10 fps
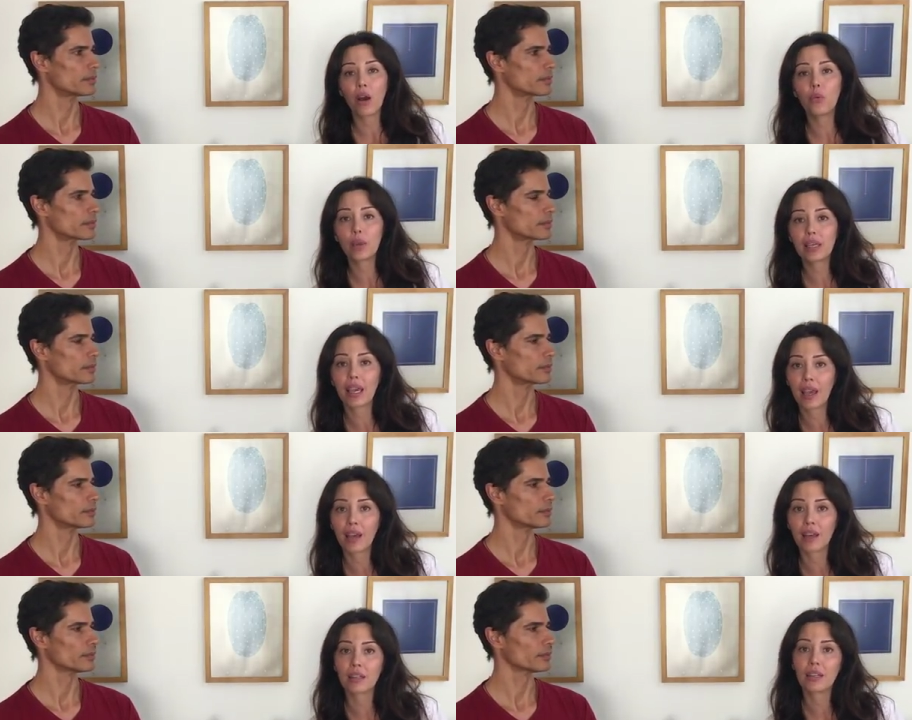Speaker 1: how we
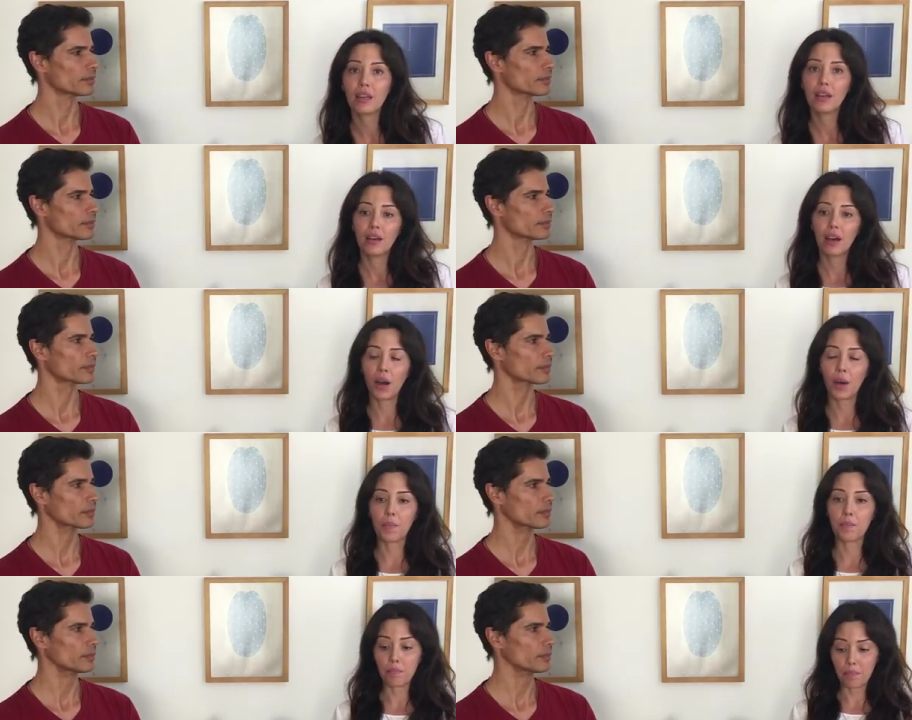can
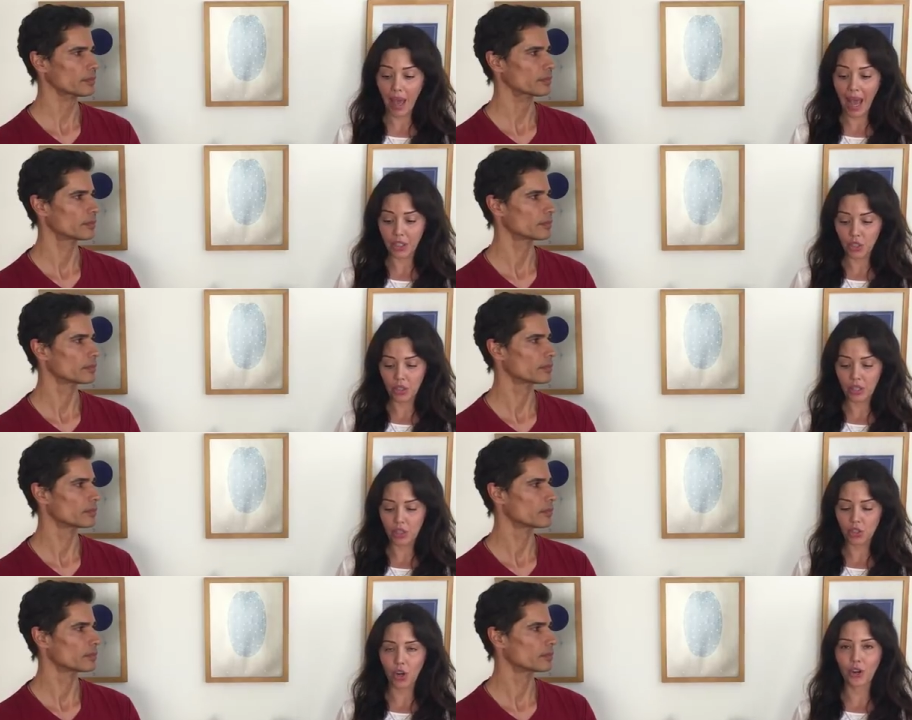um, actually
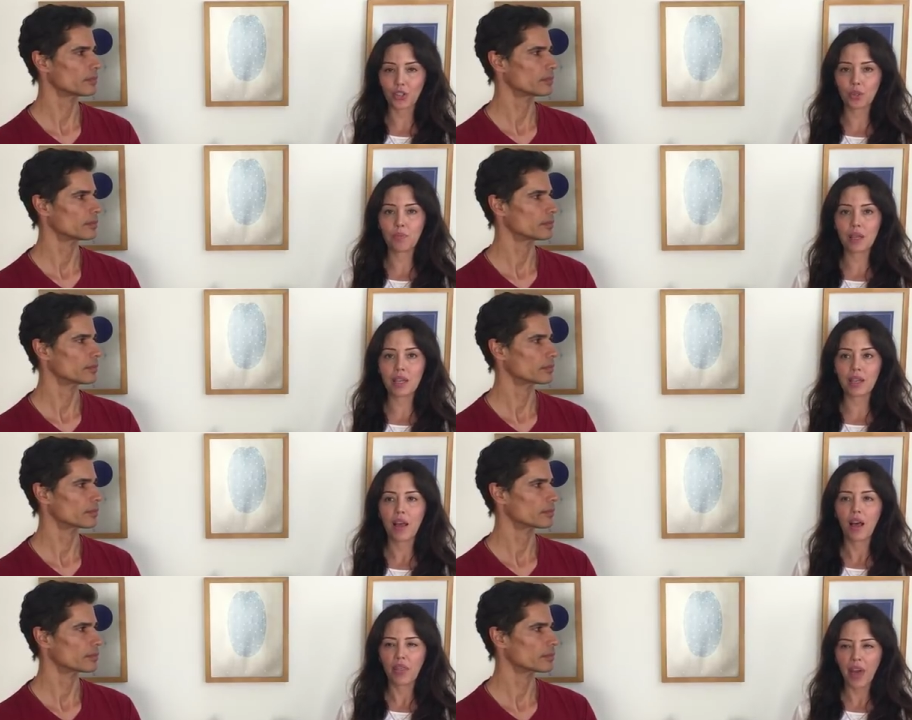start to
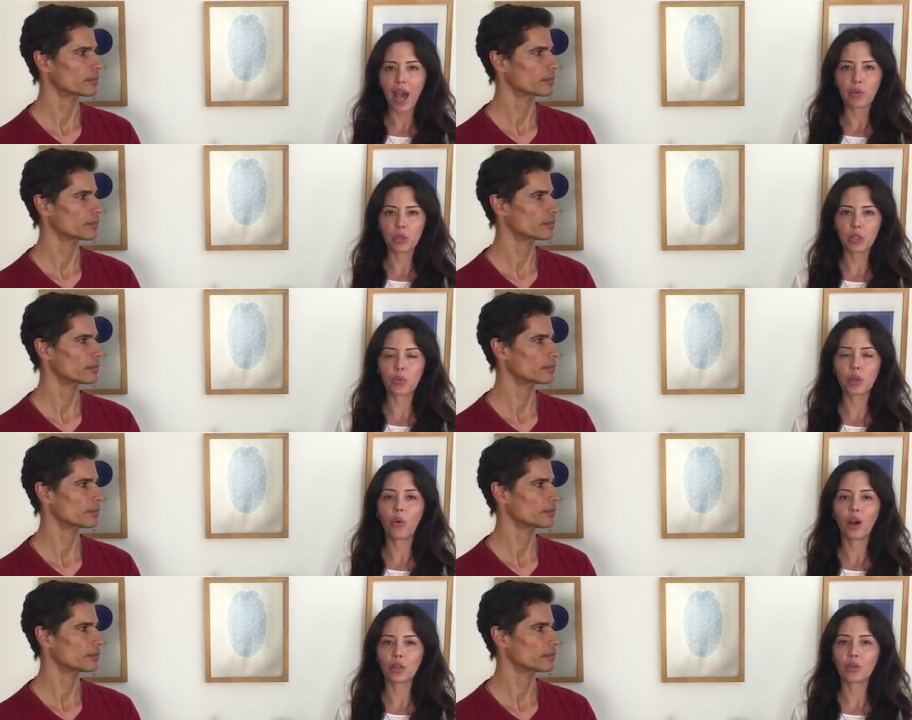be that which we
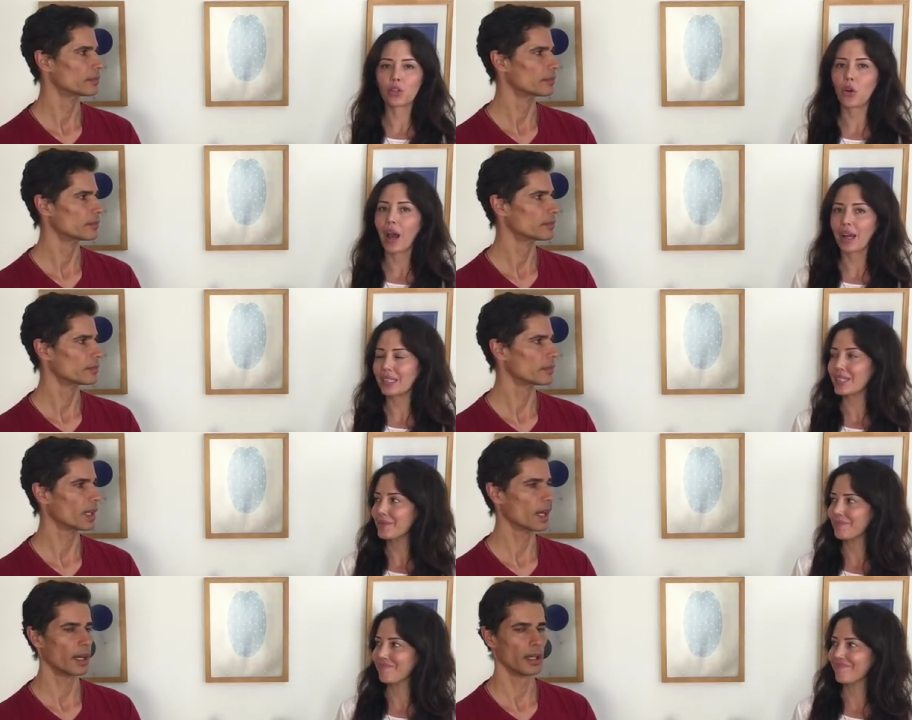want to attract.
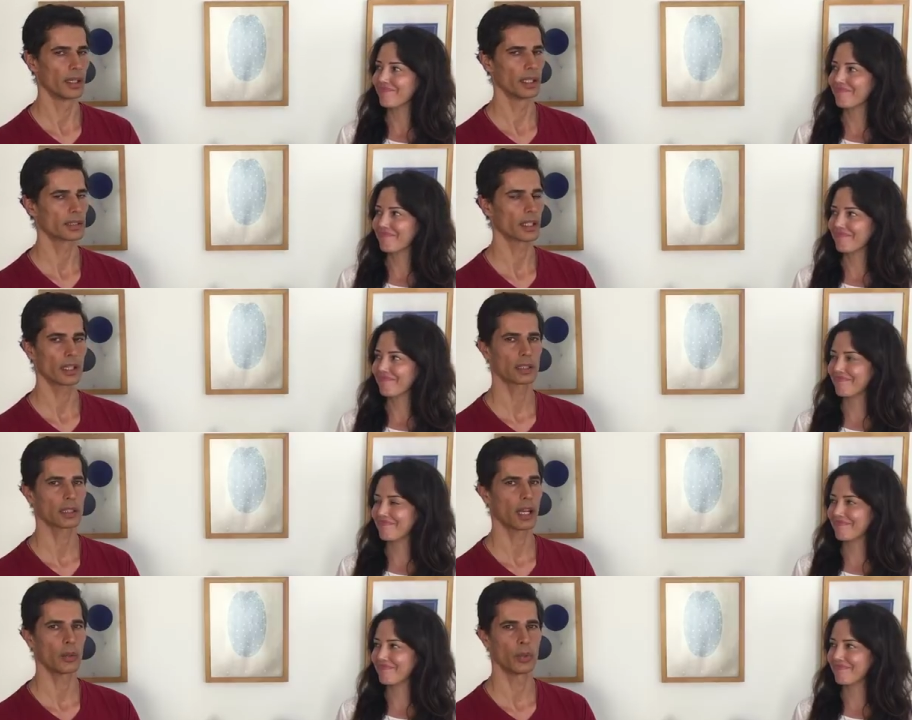
Speaker 2: Yeah, it's got to
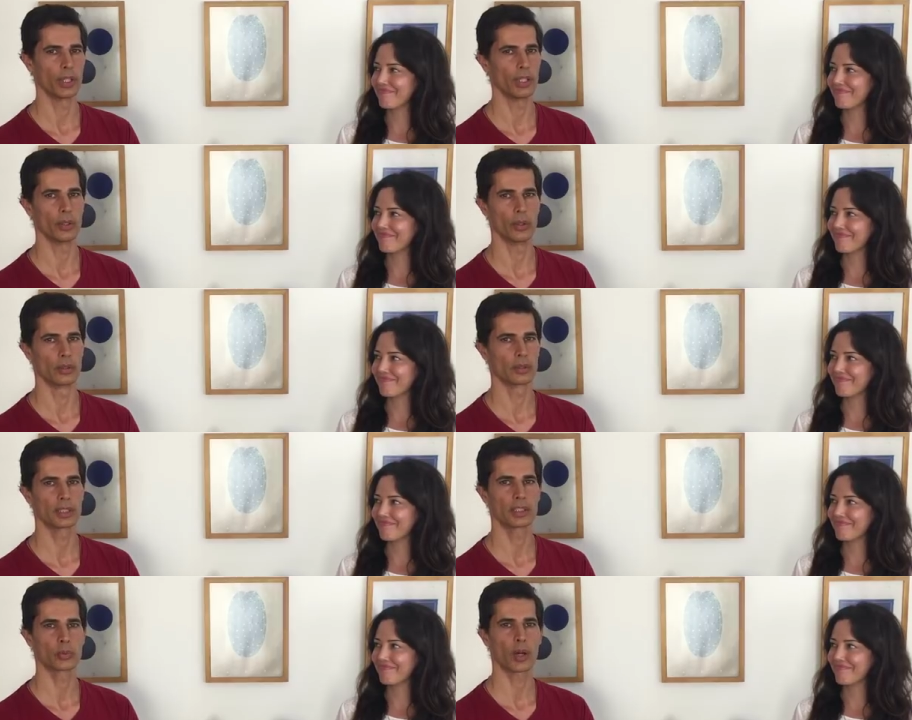start with you.
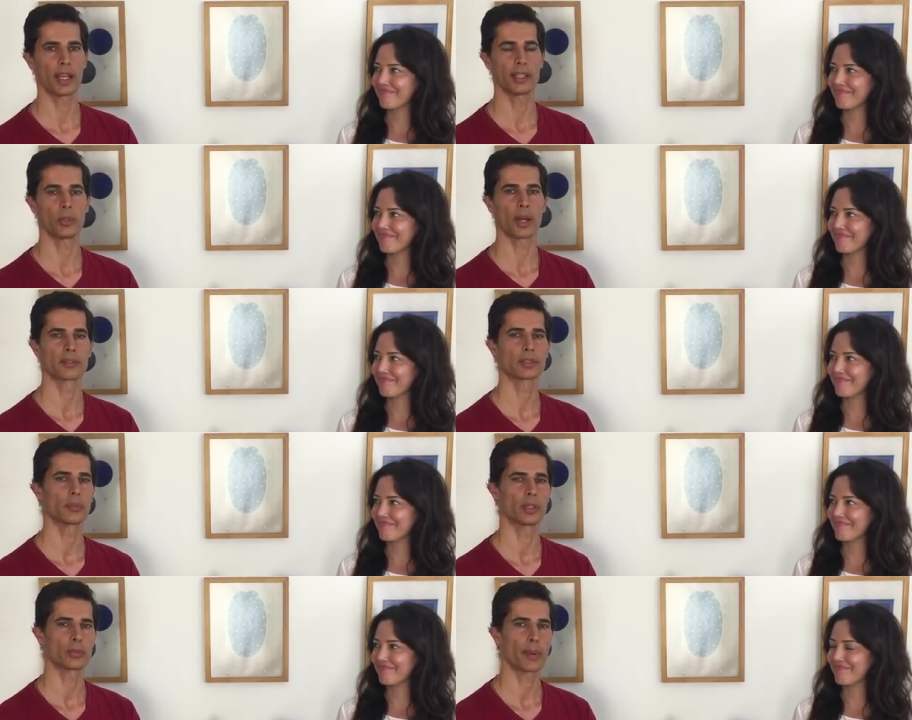This is why you have
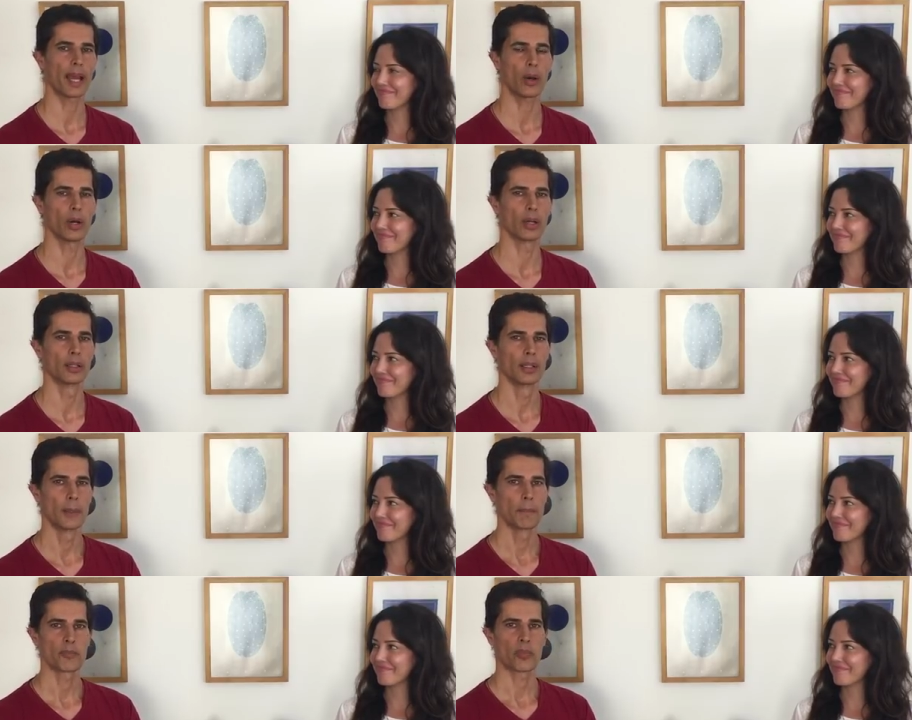so much power.
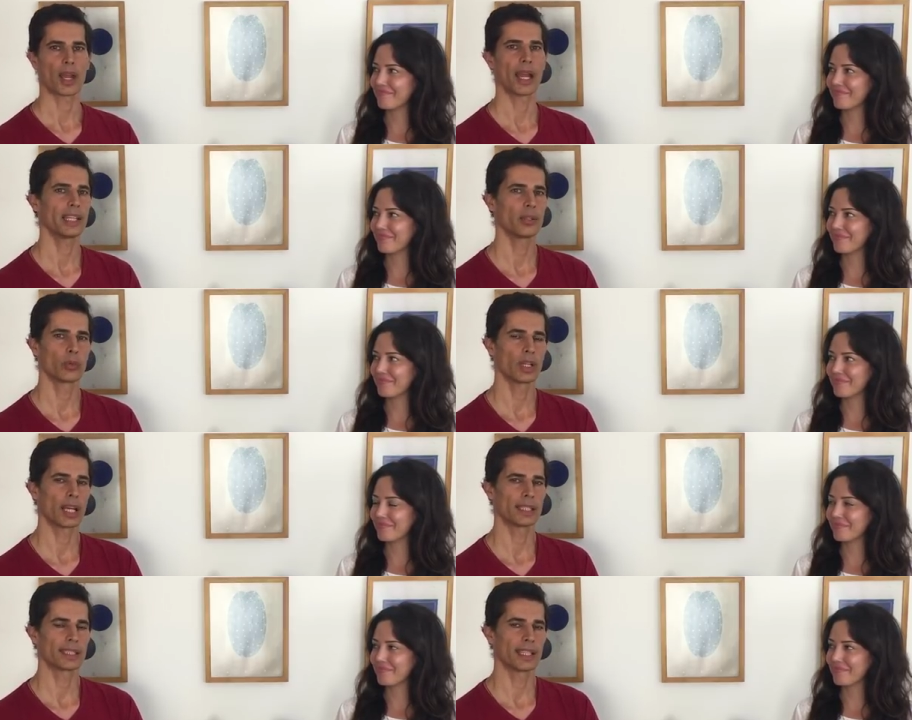I didn't
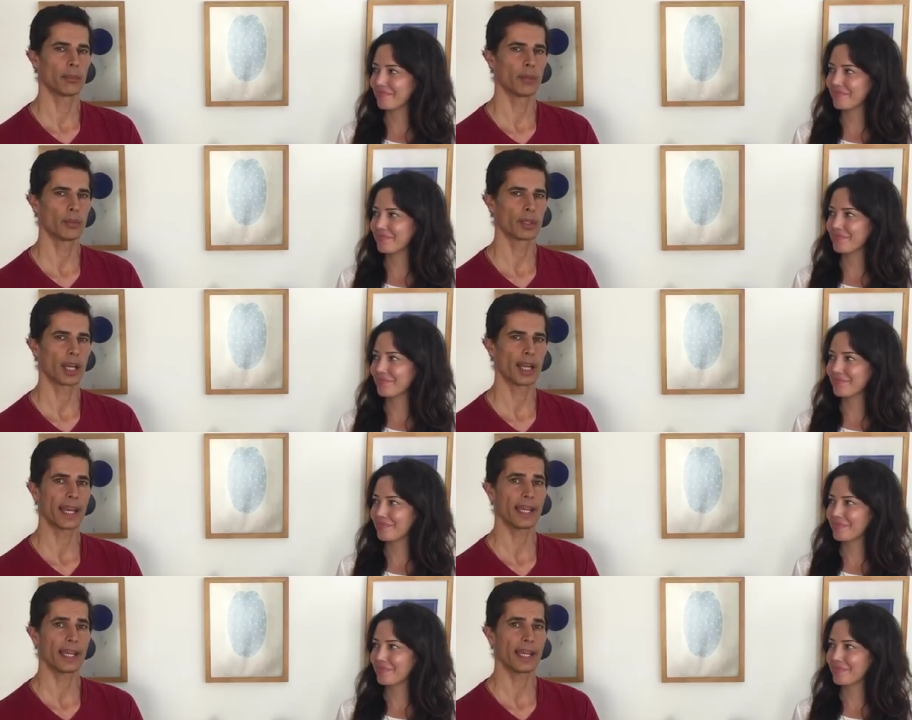realize at that moment I